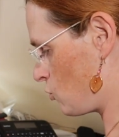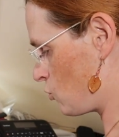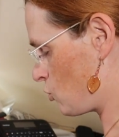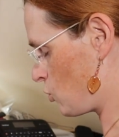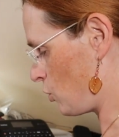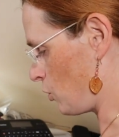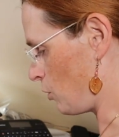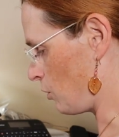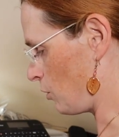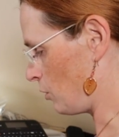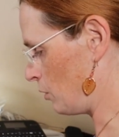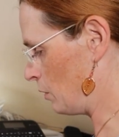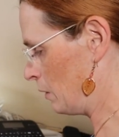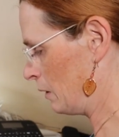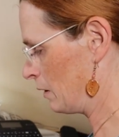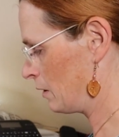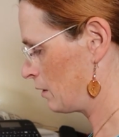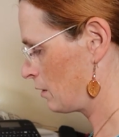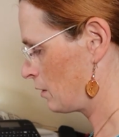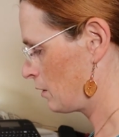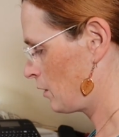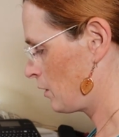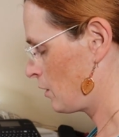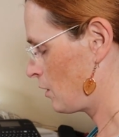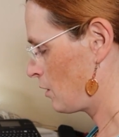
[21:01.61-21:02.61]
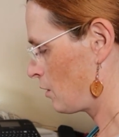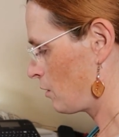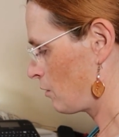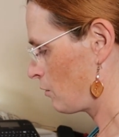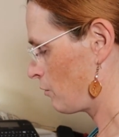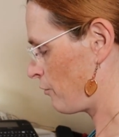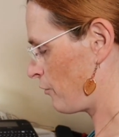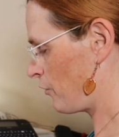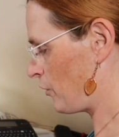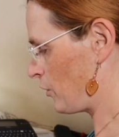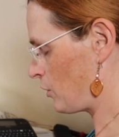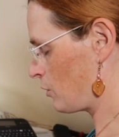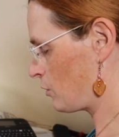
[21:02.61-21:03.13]
2.
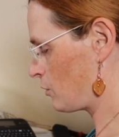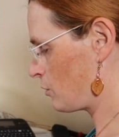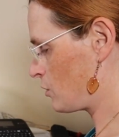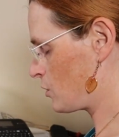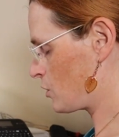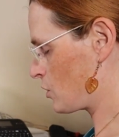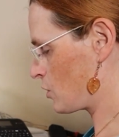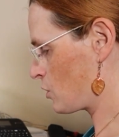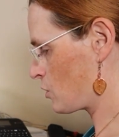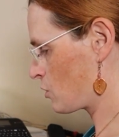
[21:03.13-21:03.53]
Fuse to